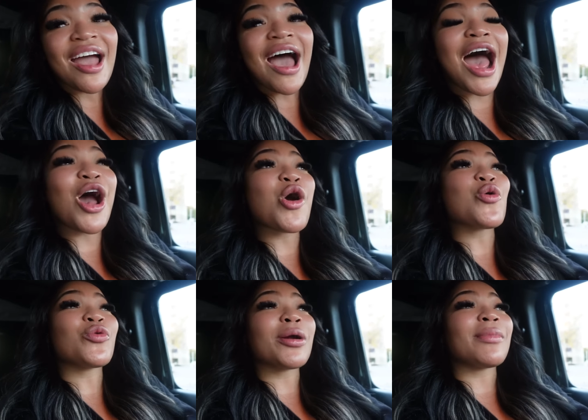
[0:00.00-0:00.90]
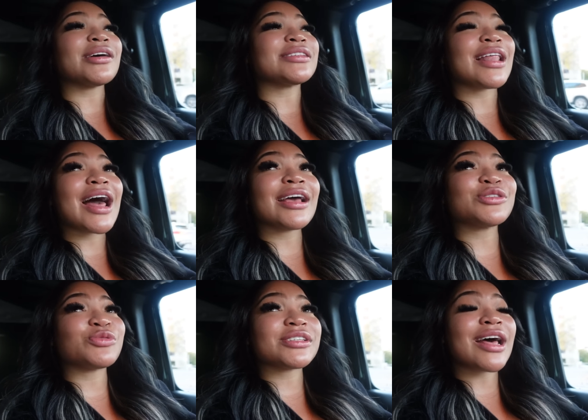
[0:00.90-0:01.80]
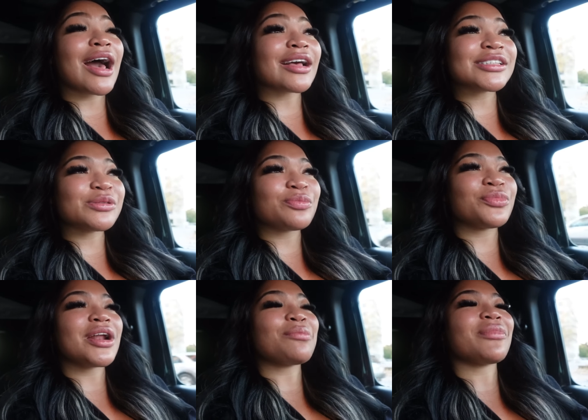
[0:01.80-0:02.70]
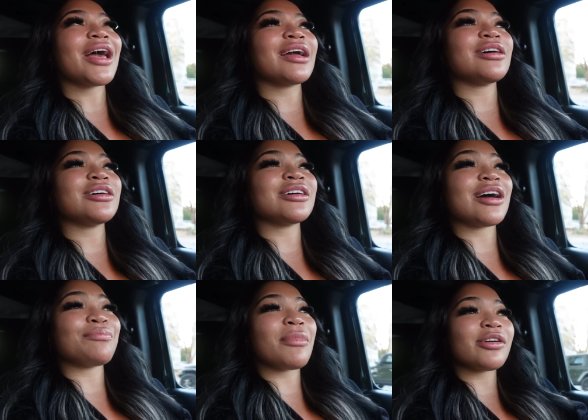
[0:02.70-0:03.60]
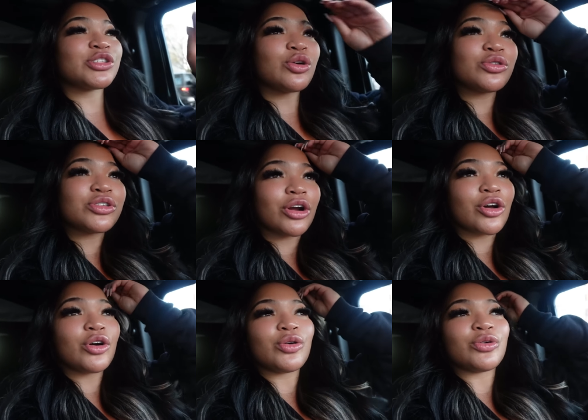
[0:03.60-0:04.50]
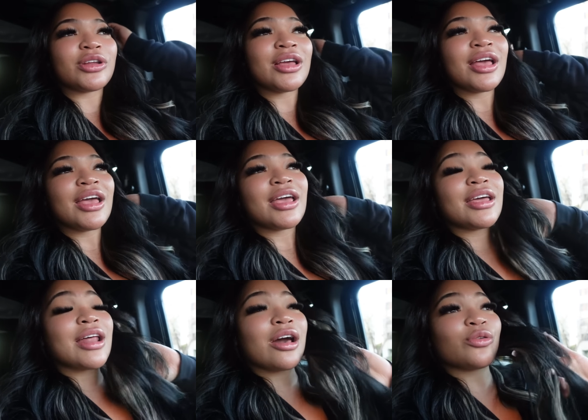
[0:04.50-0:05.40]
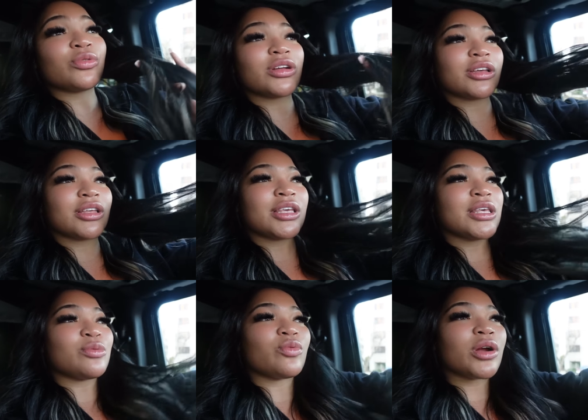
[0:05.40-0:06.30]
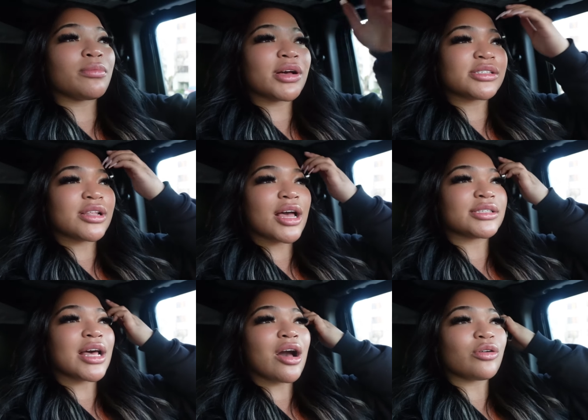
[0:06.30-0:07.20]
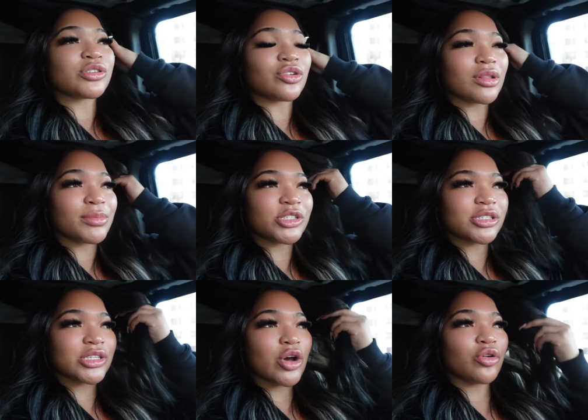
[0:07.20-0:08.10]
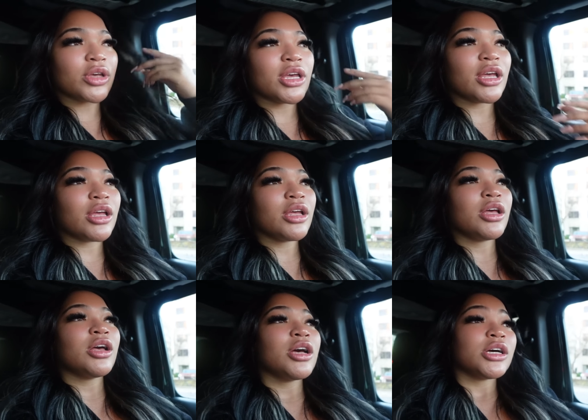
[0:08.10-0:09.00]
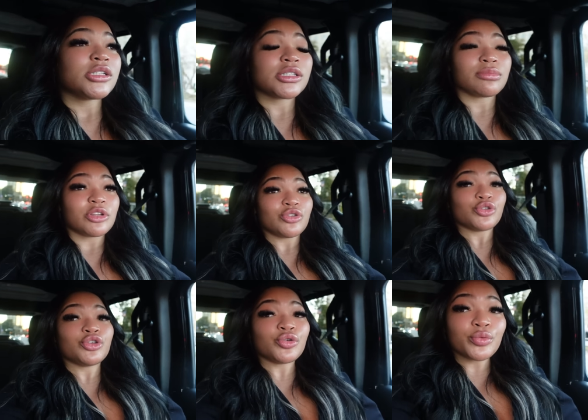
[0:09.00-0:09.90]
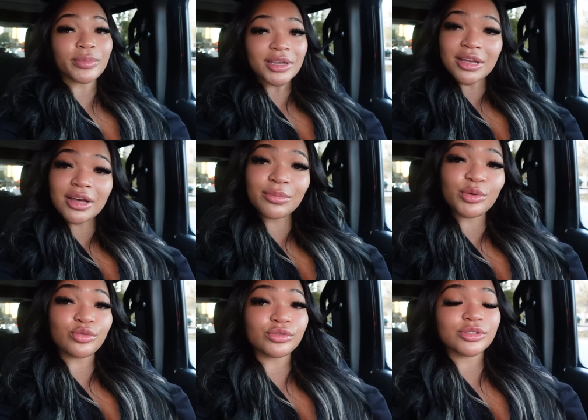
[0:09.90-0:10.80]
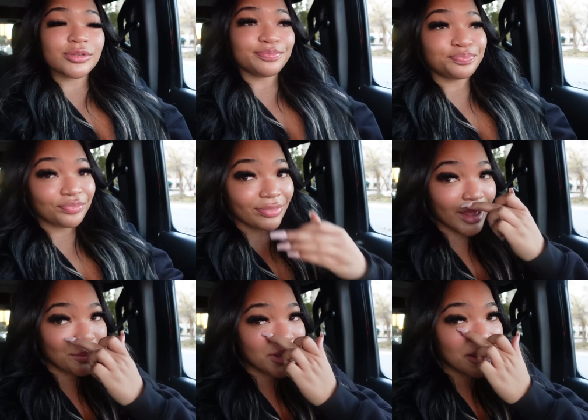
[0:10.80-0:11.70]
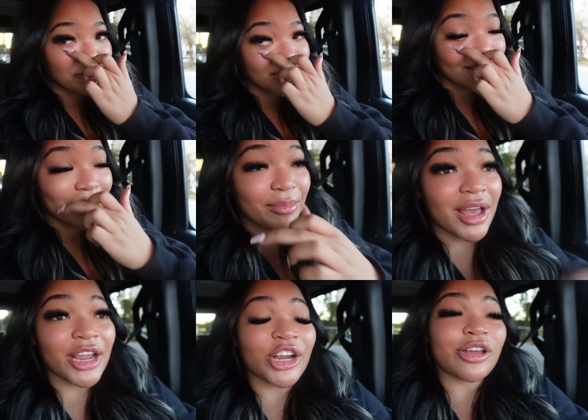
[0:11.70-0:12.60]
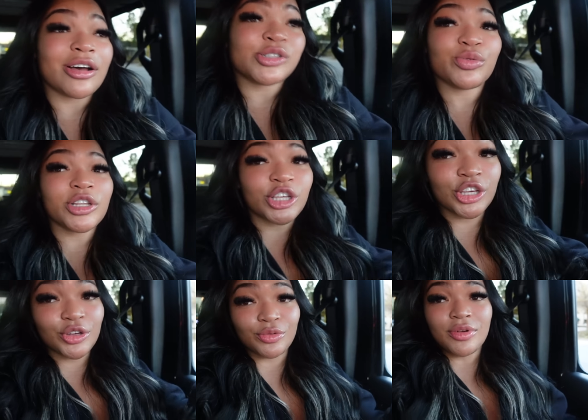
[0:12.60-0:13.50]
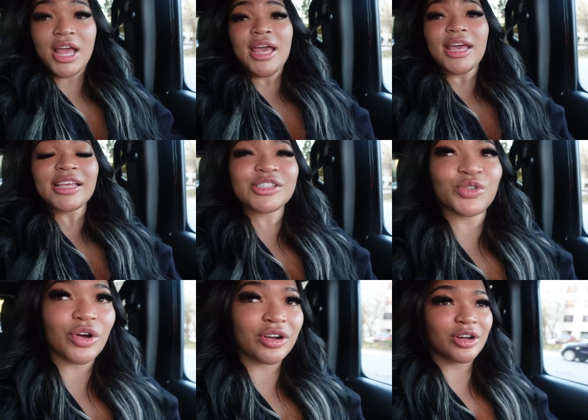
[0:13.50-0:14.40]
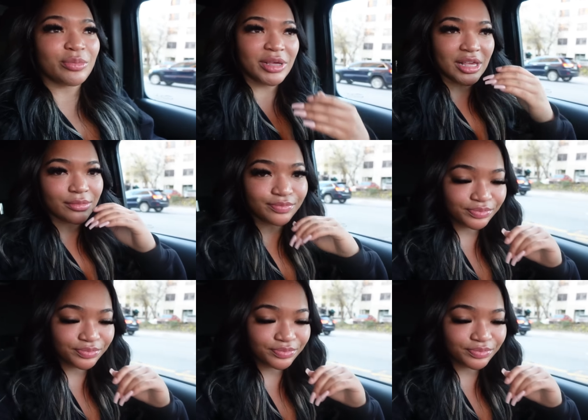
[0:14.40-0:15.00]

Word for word: I'll wear my slides with socks, but I'm like, ugh, my toes are cold and I don't want to keep wearing my slides out. So let me just go get some little cute mini Ugg boots. But I really like my hair, y'all. It's really cute. It's growing on me.